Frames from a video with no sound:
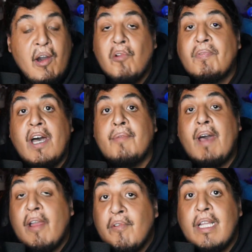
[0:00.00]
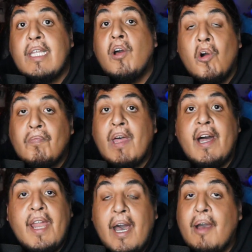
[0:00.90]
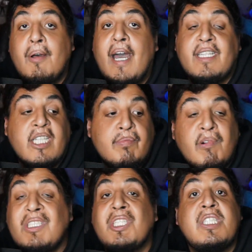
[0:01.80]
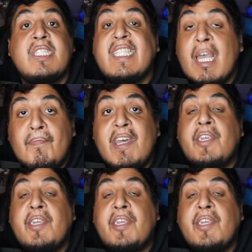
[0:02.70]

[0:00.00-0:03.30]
I hope not. I really hope not. I, at this point, just skip